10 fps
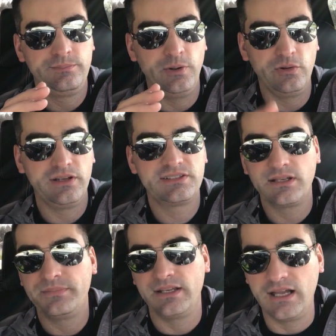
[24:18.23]
building
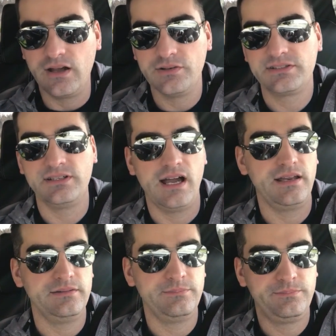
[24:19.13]
something else,
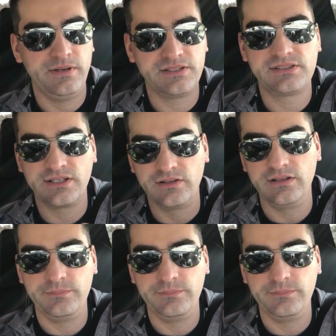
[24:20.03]
not necessarily